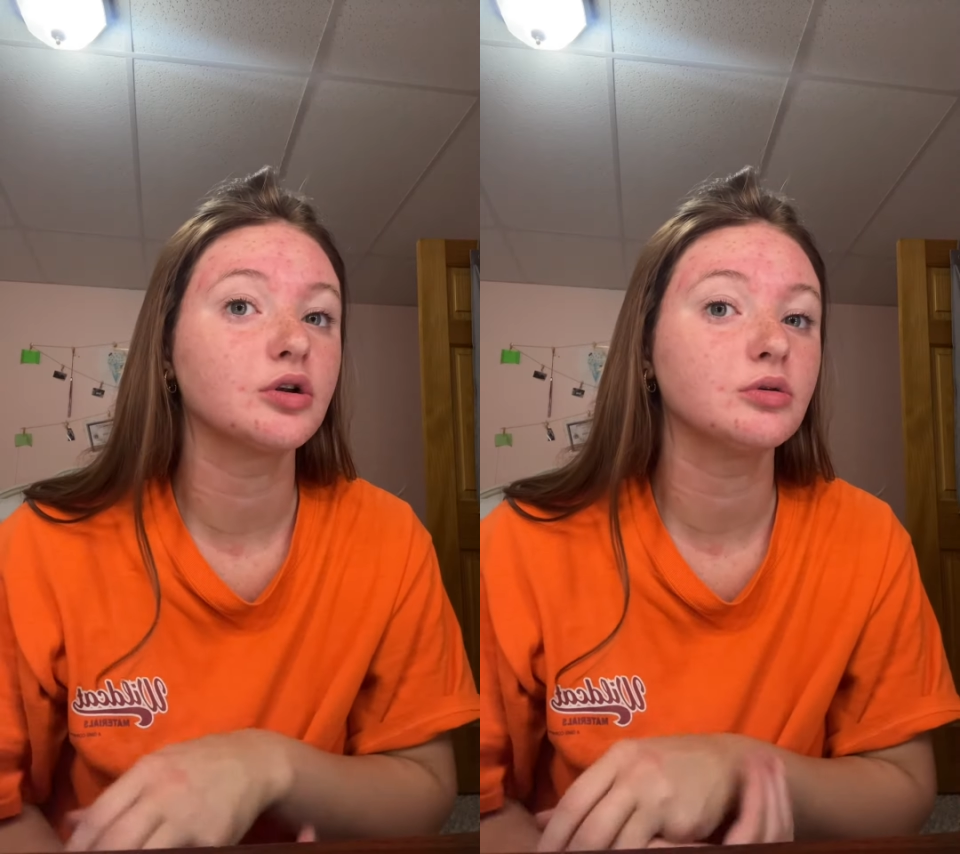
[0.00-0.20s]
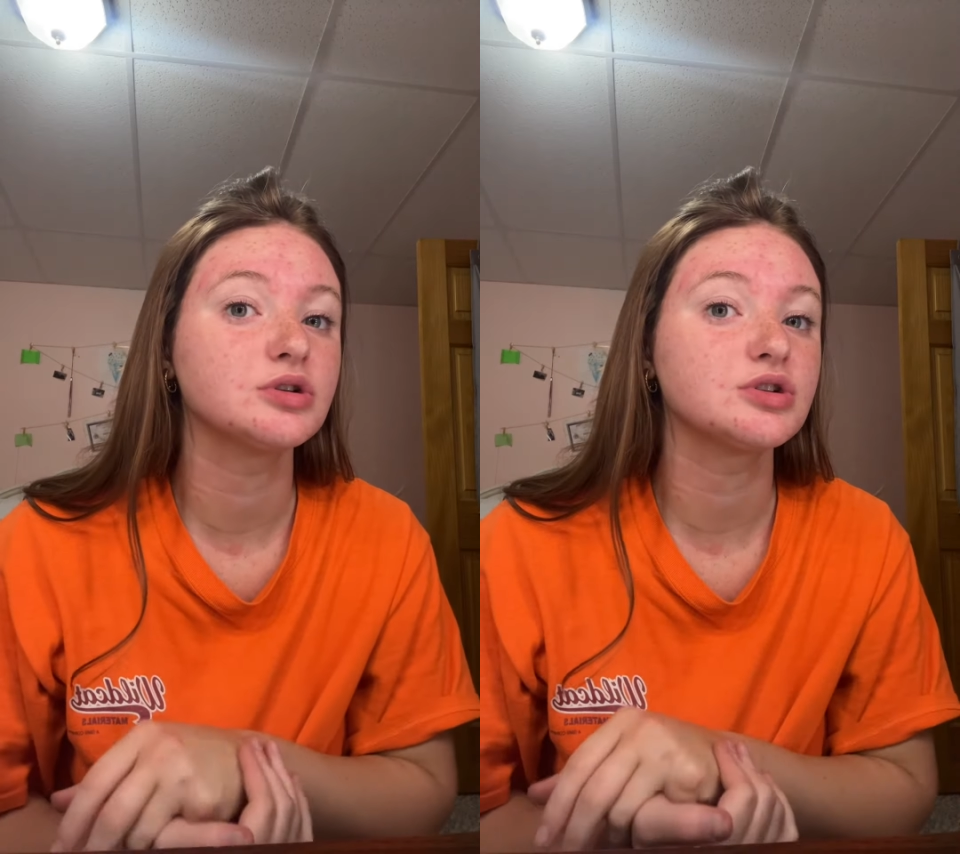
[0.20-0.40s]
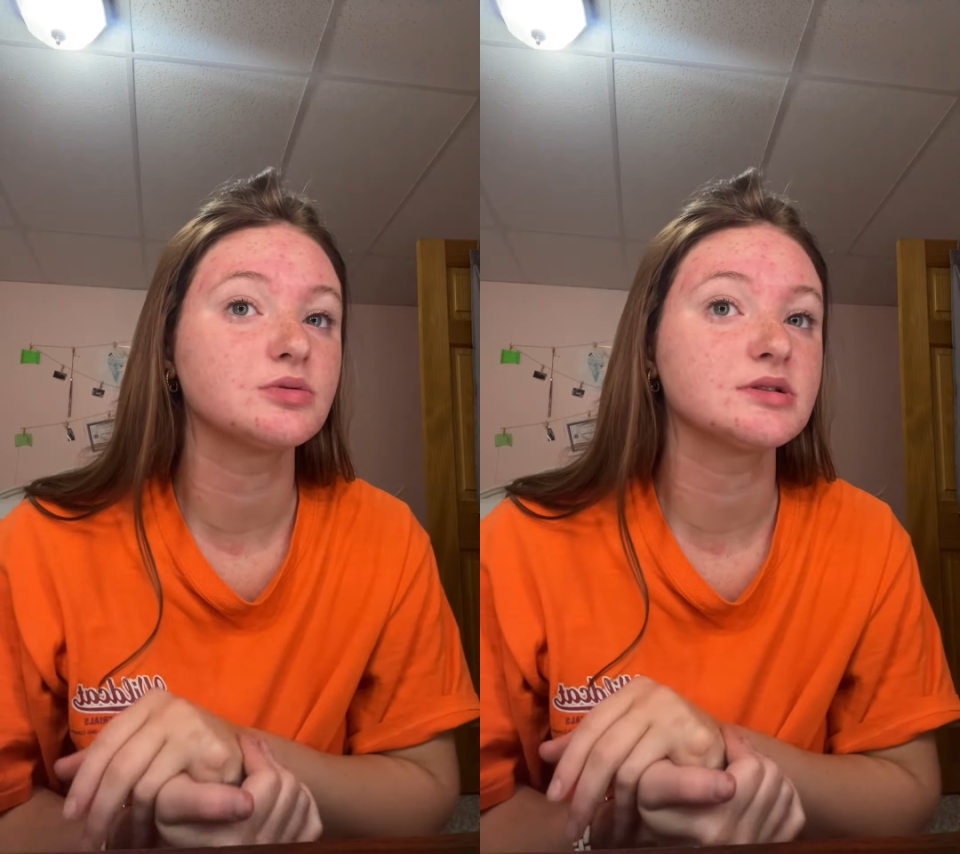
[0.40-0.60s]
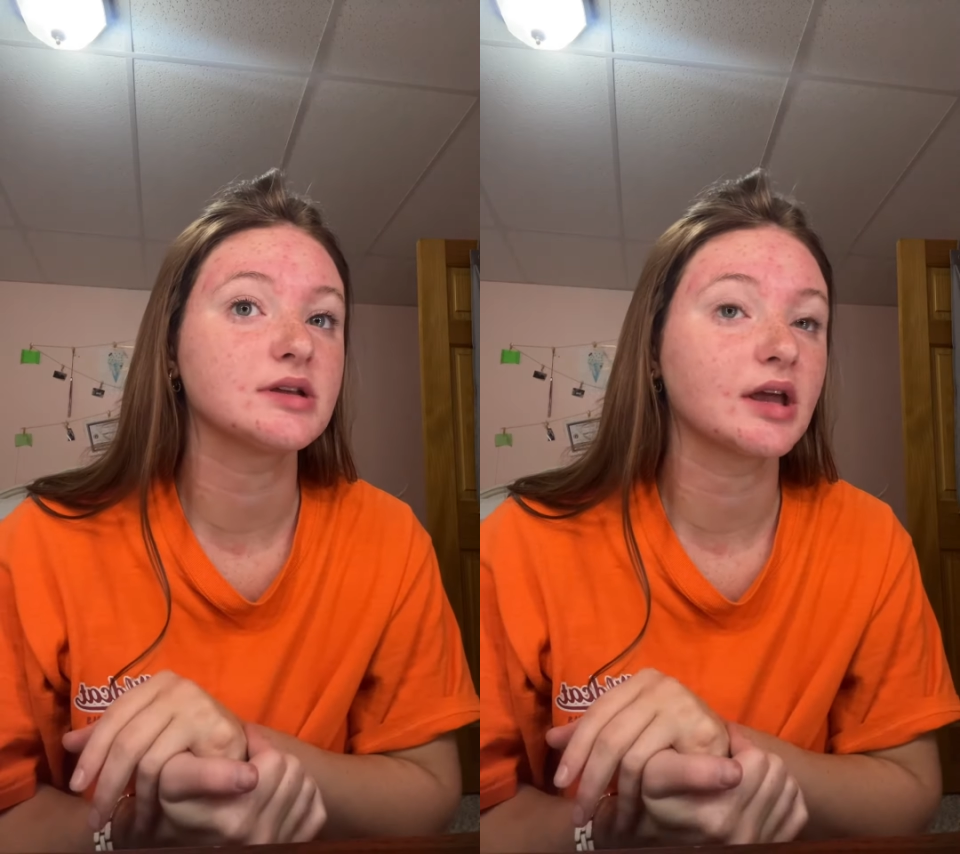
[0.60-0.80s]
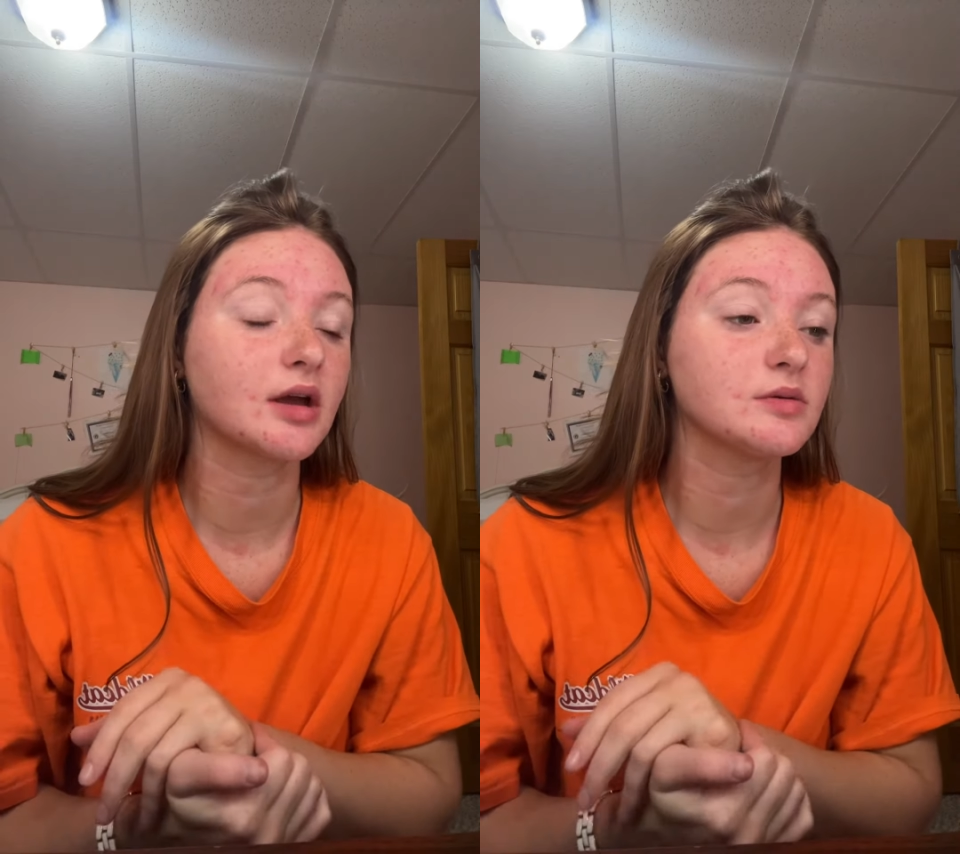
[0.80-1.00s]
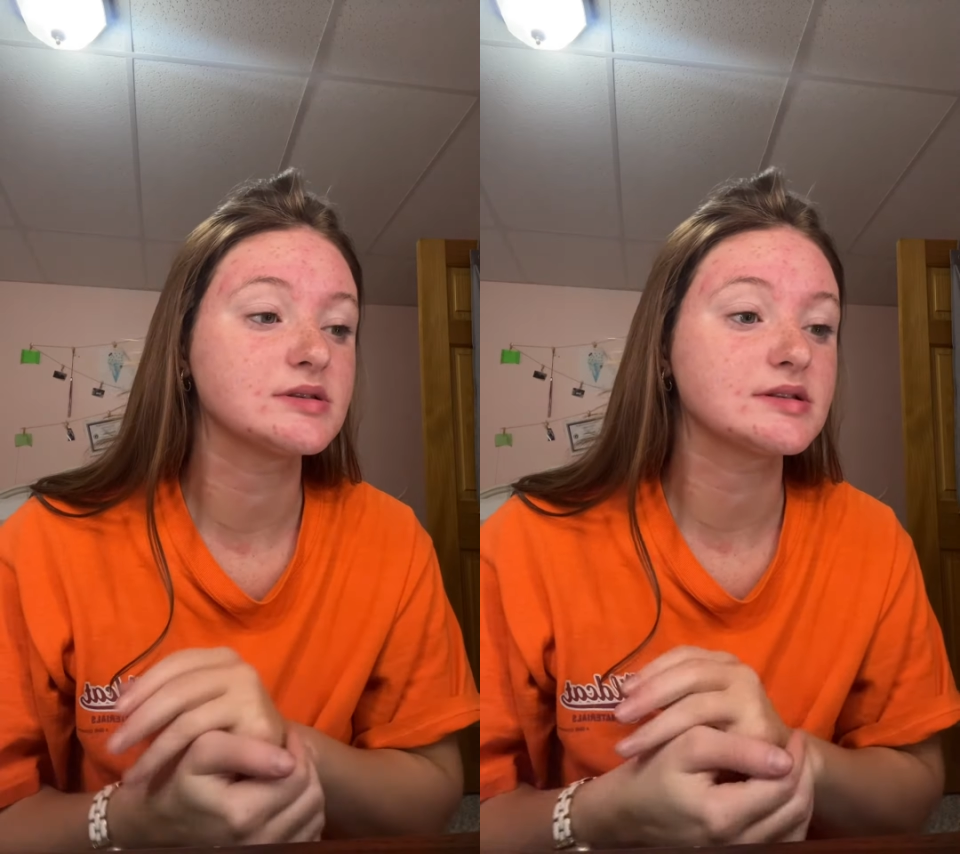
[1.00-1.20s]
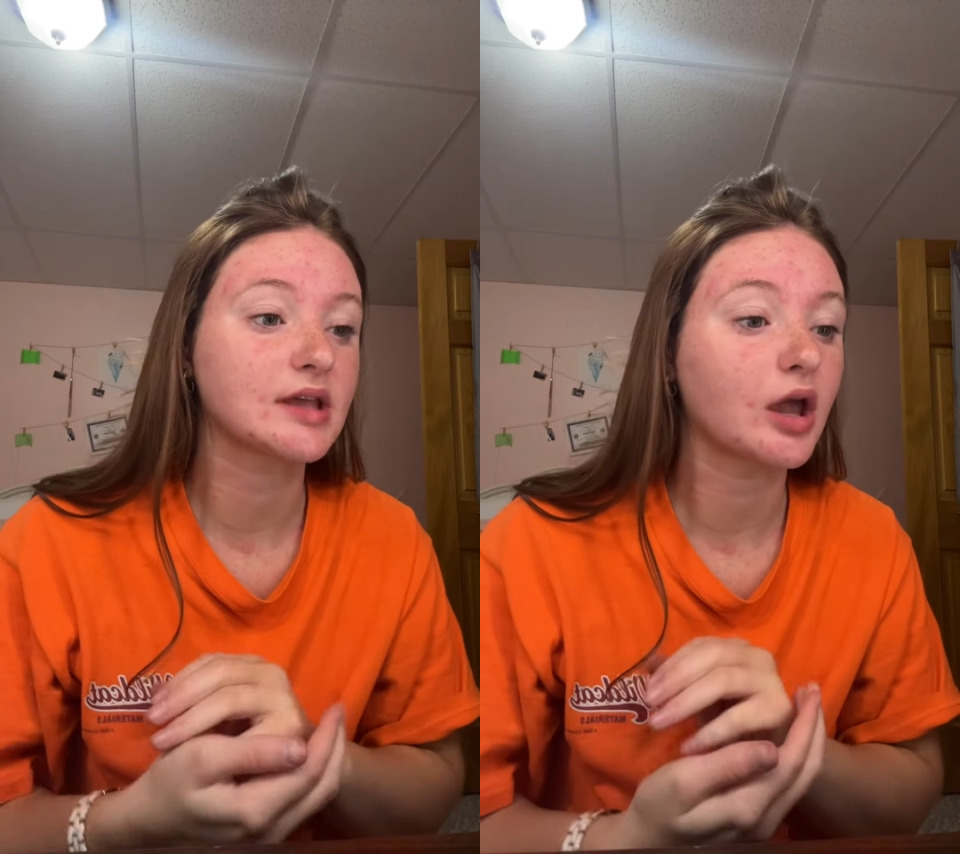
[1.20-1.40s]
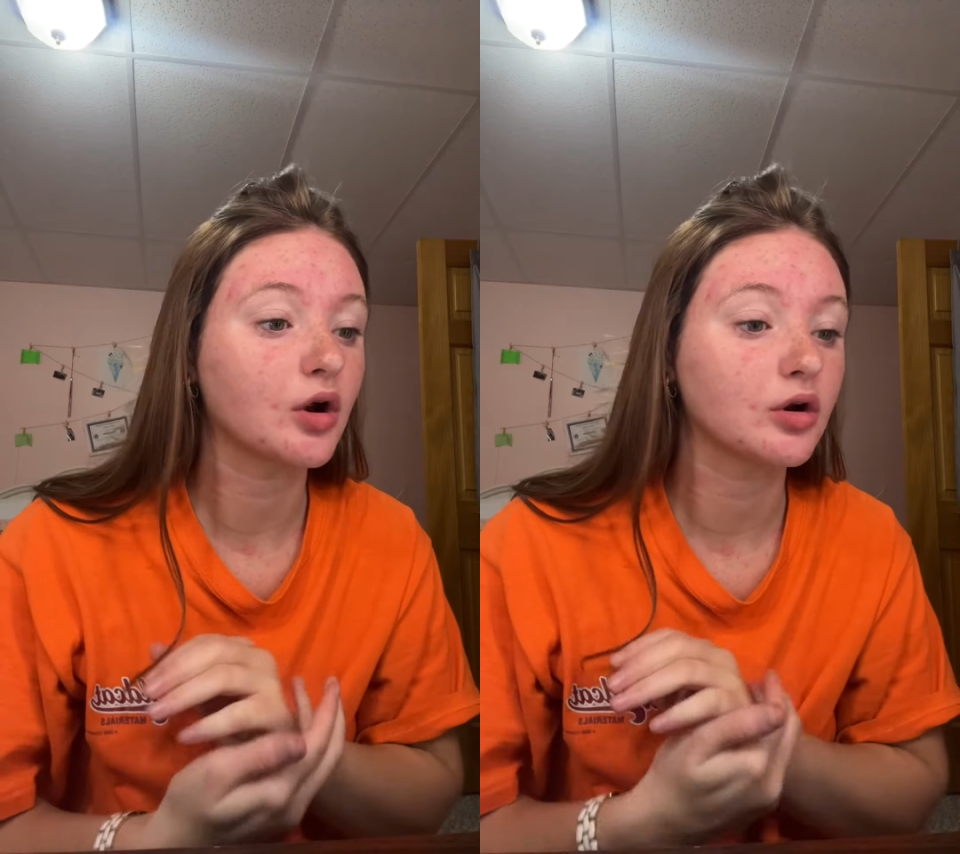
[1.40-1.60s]
And she was like, I was
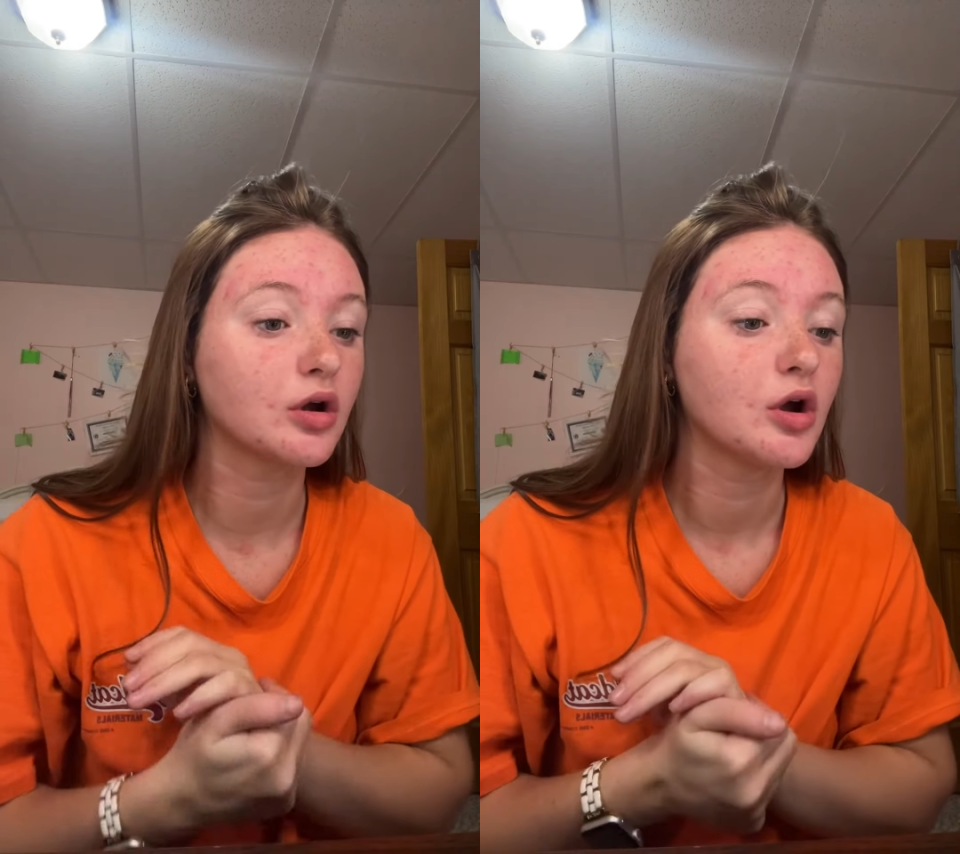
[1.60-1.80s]
scared